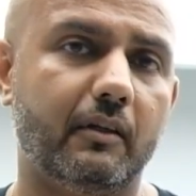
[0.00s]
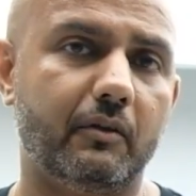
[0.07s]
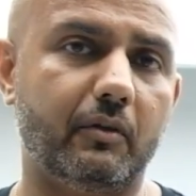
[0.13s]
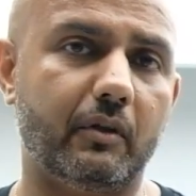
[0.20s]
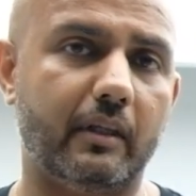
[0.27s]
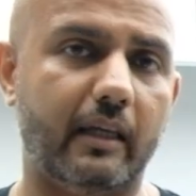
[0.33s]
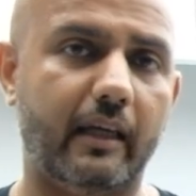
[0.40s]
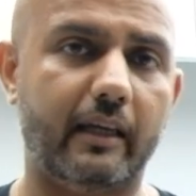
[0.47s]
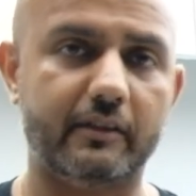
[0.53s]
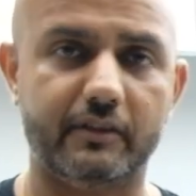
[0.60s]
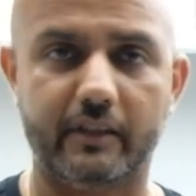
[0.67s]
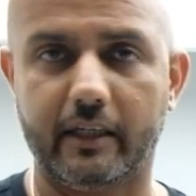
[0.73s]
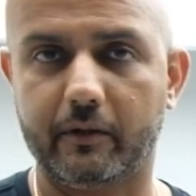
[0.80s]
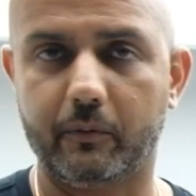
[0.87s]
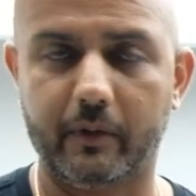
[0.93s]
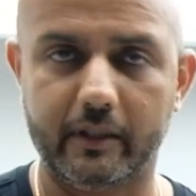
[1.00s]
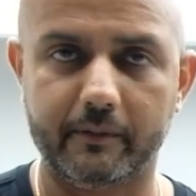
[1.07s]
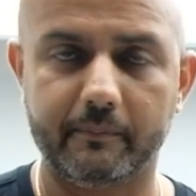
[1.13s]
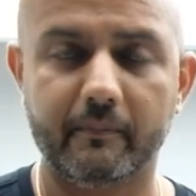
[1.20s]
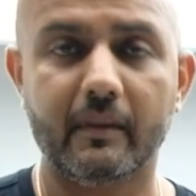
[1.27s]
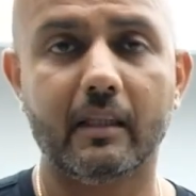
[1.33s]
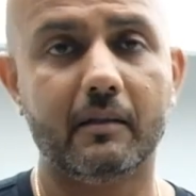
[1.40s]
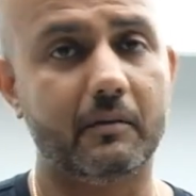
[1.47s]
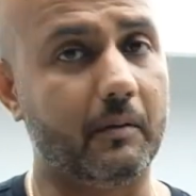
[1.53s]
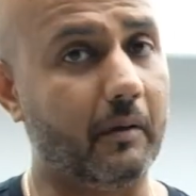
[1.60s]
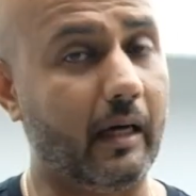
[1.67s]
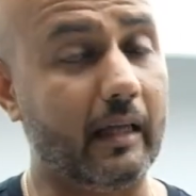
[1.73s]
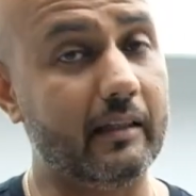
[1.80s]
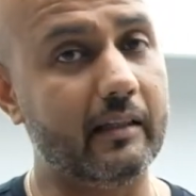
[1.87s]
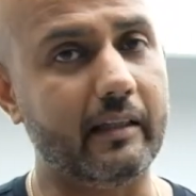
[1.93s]
to the #1. So
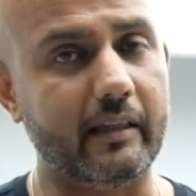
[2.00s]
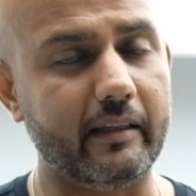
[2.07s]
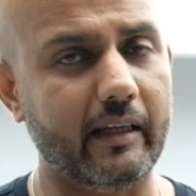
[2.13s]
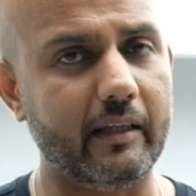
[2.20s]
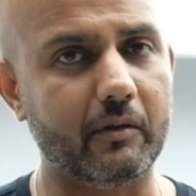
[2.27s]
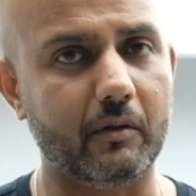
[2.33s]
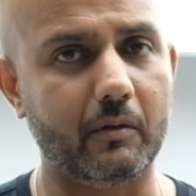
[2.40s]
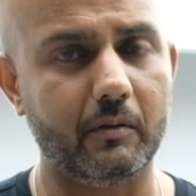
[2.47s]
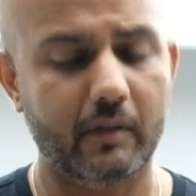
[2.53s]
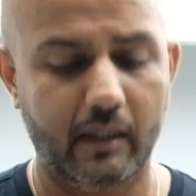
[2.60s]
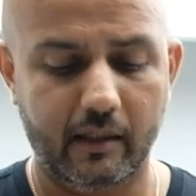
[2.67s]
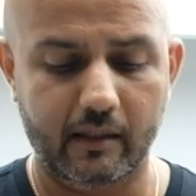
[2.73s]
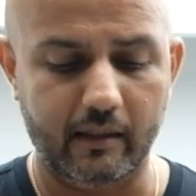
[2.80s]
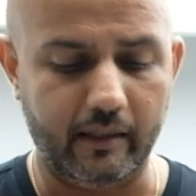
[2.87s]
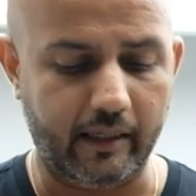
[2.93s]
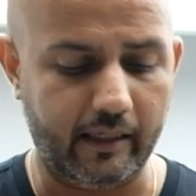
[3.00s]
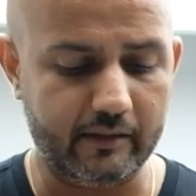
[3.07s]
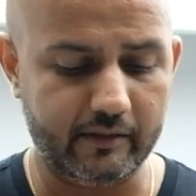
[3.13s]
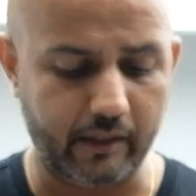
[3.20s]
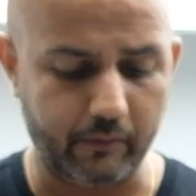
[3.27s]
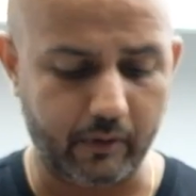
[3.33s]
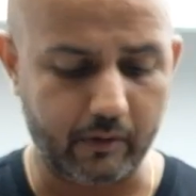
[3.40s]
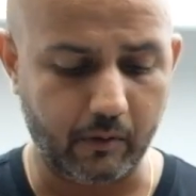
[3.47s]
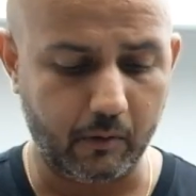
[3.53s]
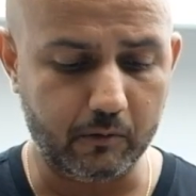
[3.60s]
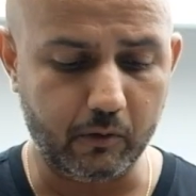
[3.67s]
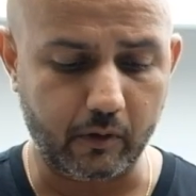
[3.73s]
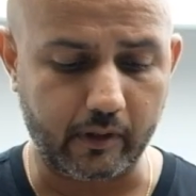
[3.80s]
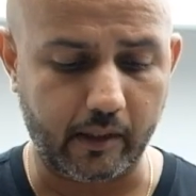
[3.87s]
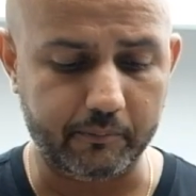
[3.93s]
other than that though, the #1
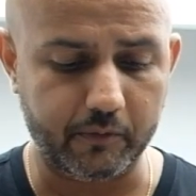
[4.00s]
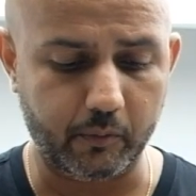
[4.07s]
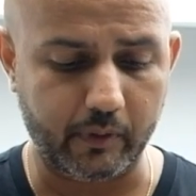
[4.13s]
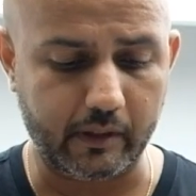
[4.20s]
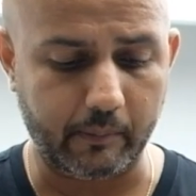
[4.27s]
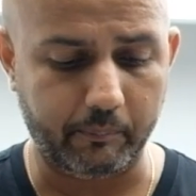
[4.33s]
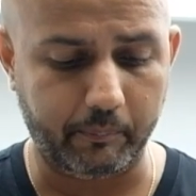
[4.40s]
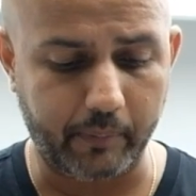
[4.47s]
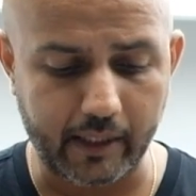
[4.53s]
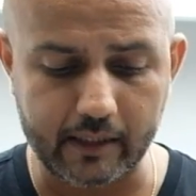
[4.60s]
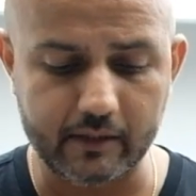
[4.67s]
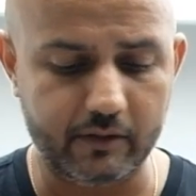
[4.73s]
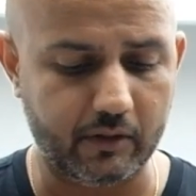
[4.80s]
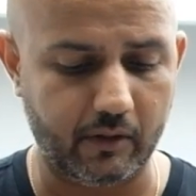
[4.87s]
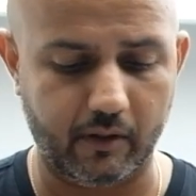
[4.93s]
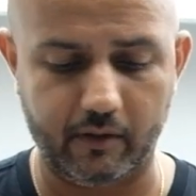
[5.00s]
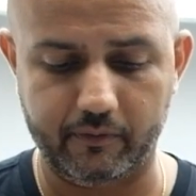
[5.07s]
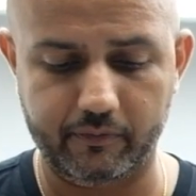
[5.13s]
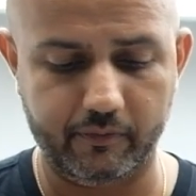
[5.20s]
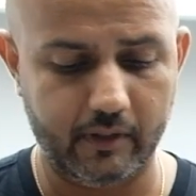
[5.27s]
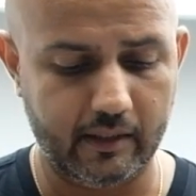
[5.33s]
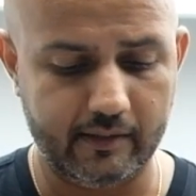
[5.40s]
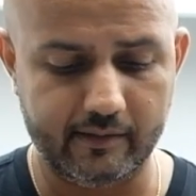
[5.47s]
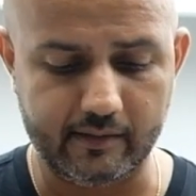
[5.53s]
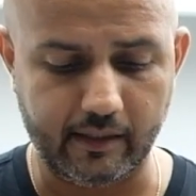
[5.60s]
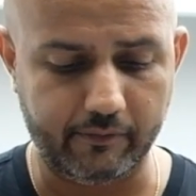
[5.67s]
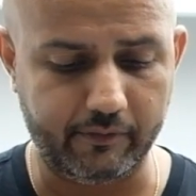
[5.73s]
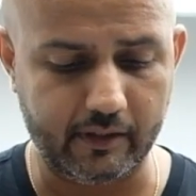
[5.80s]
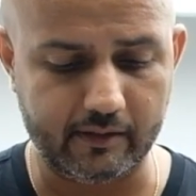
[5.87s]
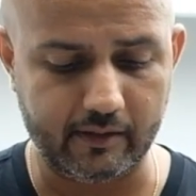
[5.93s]
also comes with a bunch of
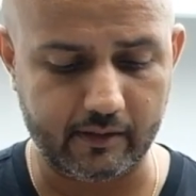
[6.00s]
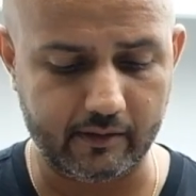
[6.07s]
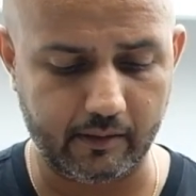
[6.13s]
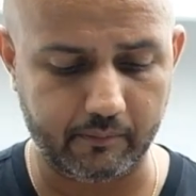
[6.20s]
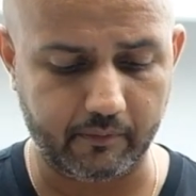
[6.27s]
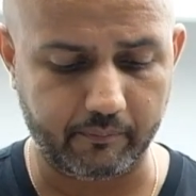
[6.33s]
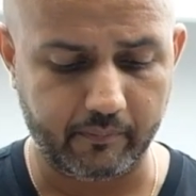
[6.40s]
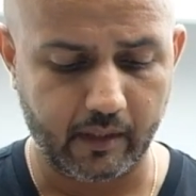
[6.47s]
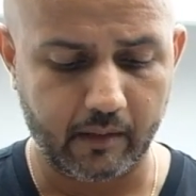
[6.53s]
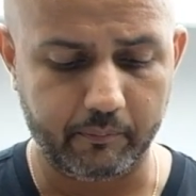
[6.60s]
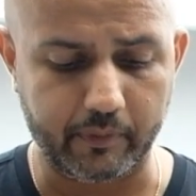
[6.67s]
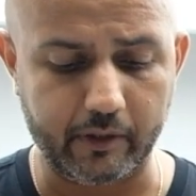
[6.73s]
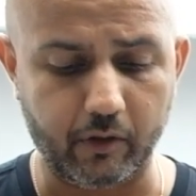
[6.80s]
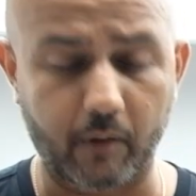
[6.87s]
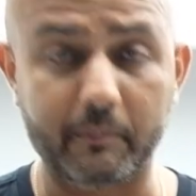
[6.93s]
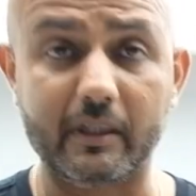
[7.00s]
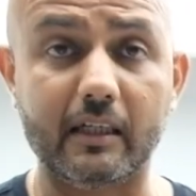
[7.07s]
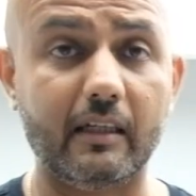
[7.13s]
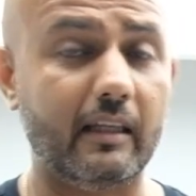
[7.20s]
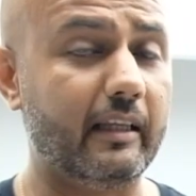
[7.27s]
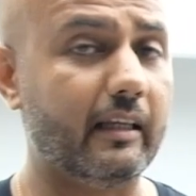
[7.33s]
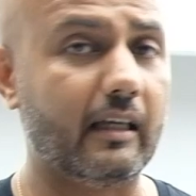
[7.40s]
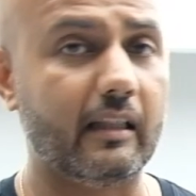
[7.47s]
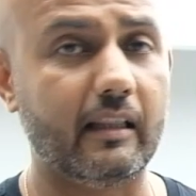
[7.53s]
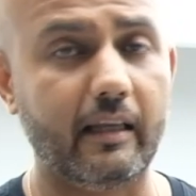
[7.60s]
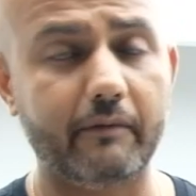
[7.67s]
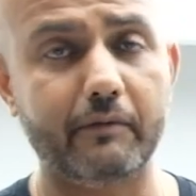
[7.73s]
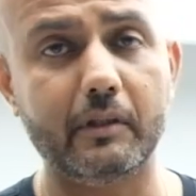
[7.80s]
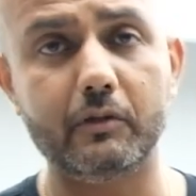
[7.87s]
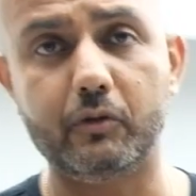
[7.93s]
safety system, predominantly a
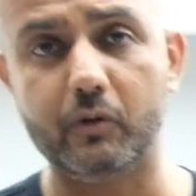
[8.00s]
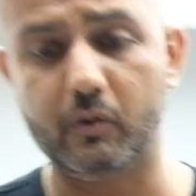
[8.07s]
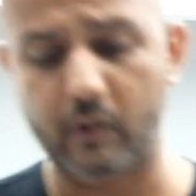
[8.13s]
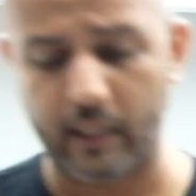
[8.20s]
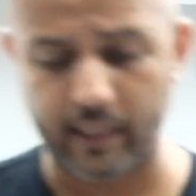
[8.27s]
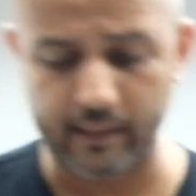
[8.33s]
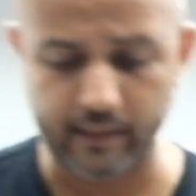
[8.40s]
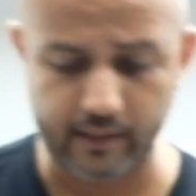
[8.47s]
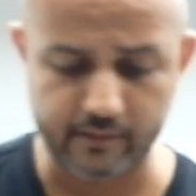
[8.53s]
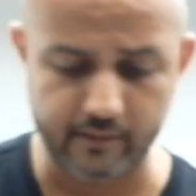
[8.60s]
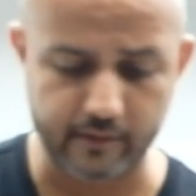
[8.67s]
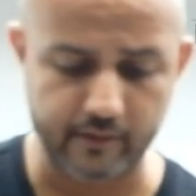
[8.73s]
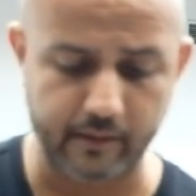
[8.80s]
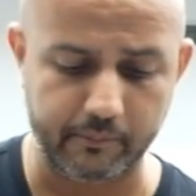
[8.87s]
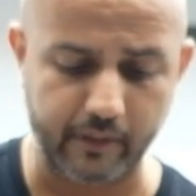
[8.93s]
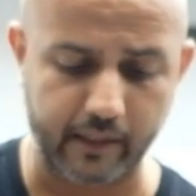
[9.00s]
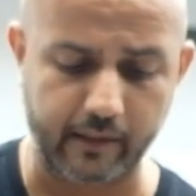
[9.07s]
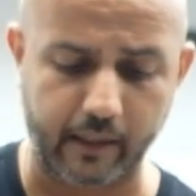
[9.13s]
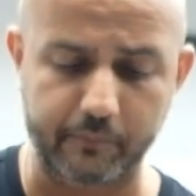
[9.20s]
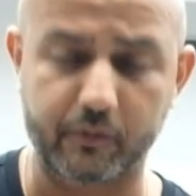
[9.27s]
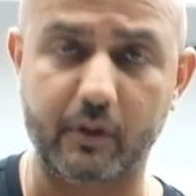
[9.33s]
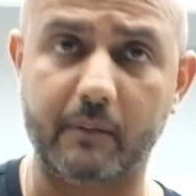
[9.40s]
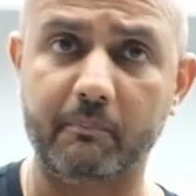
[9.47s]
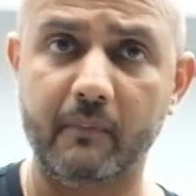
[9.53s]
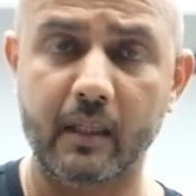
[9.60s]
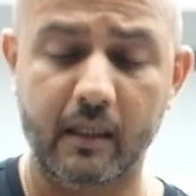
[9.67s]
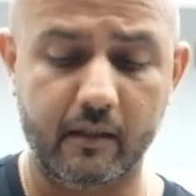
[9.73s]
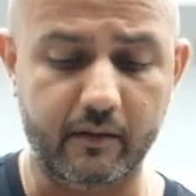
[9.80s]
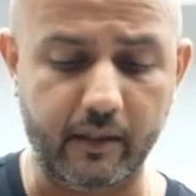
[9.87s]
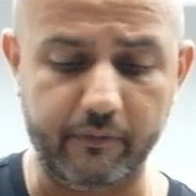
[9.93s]
level 2 ADAS system that comes with
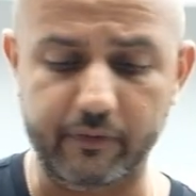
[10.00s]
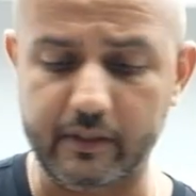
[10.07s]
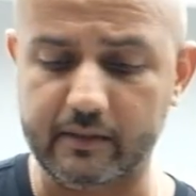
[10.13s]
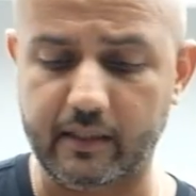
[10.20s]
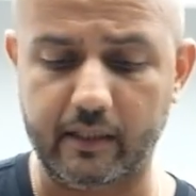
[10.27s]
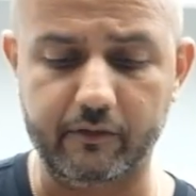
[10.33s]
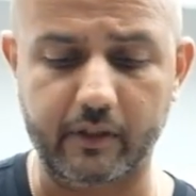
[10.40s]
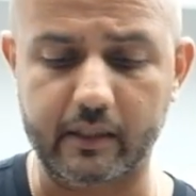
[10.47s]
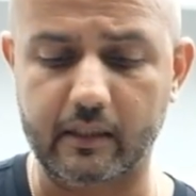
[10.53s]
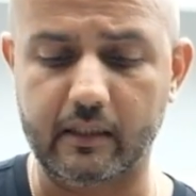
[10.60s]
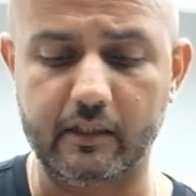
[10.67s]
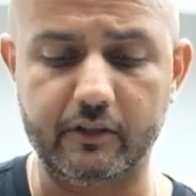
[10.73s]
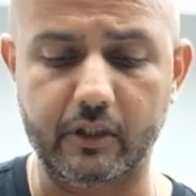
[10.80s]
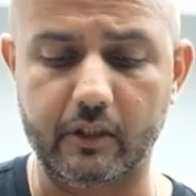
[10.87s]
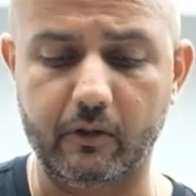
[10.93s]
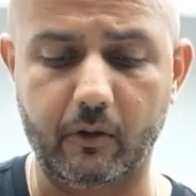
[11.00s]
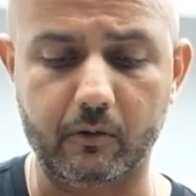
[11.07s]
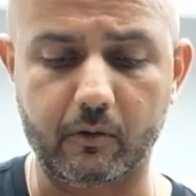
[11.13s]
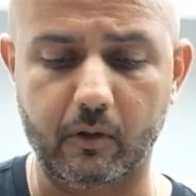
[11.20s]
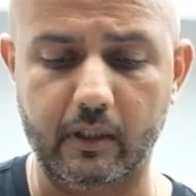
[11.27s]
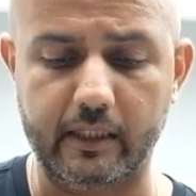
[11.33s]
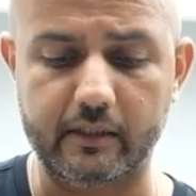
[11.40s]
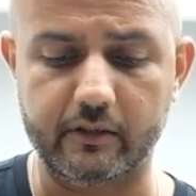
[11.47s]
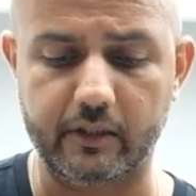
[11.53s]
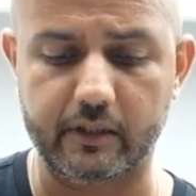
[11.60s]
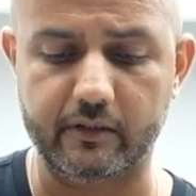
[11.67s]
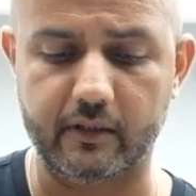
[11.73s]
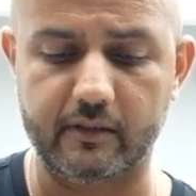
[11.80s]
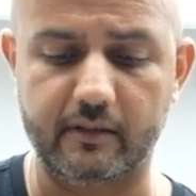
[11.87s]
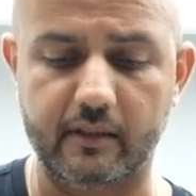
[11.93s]
traffic sign recognition, auto lane
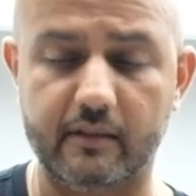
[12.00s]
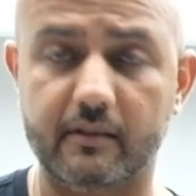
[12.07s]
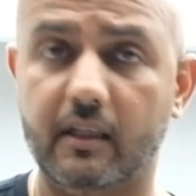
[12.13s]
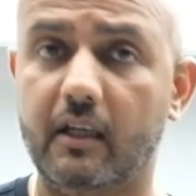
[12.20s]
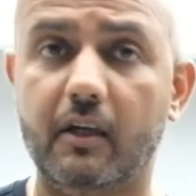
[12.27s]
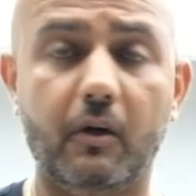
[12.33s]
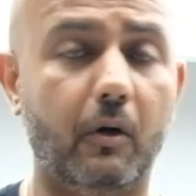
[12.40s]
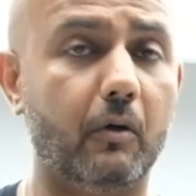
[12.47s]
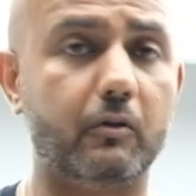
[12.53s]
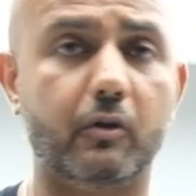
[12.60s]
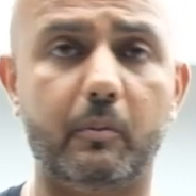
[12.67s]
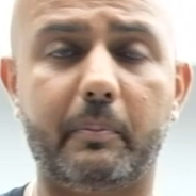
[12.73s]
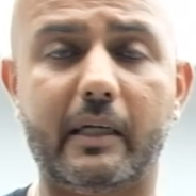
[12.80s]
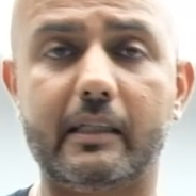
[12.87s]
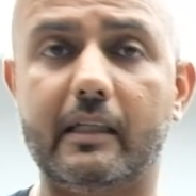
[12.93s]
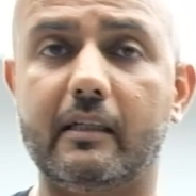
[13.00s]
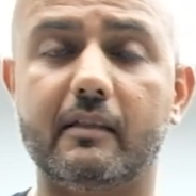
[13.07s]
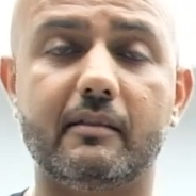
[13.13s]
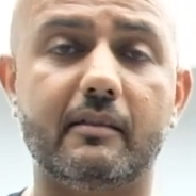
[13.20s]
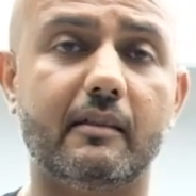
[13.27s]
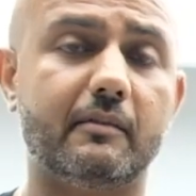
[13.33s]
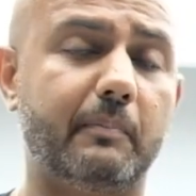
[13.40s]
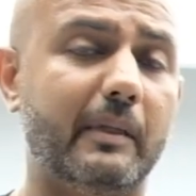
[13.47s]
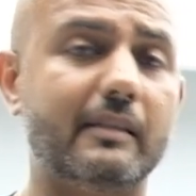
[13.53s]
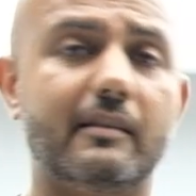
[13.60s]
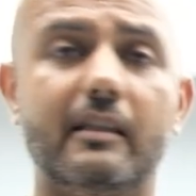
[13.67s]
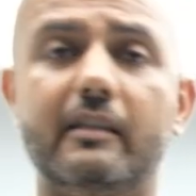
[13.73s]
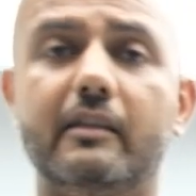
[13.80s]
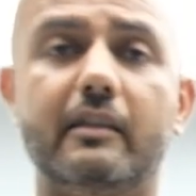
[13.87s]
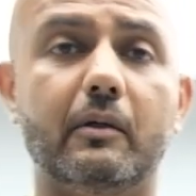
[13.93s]
change assist, auto parking assist,
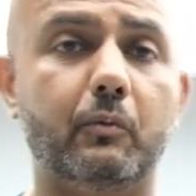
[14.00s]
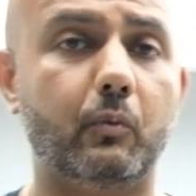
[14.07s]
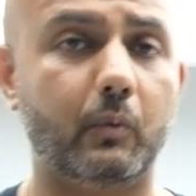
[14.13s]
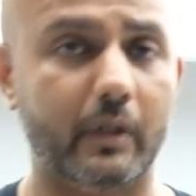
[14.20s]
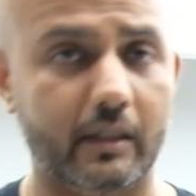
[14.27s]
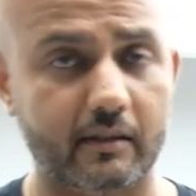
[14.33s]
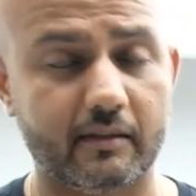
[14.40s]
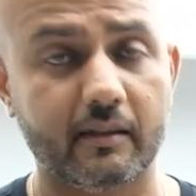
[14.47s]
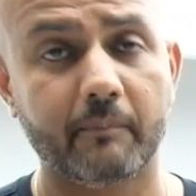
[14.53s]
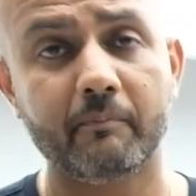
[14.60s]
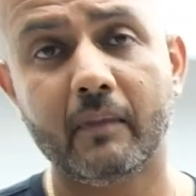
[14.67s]
basically the works.